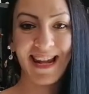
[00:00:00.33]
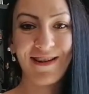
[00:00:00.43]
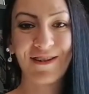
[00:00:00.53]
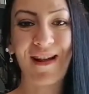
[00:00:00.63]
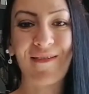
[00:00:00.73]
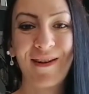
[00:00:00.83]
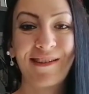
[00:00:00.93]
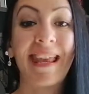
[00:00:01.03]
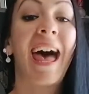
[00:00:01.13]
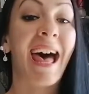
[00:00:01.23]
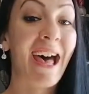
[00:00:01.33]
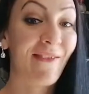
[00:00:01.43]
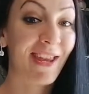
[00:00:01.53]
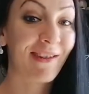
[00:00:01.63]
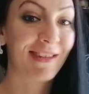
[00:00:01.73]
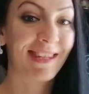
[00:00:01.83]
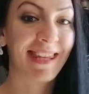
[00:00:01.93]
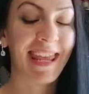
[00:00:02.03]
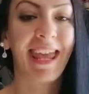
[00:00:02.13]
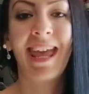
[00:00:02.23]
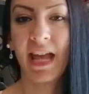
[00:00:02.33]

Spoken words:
Hello travelers, how are you today?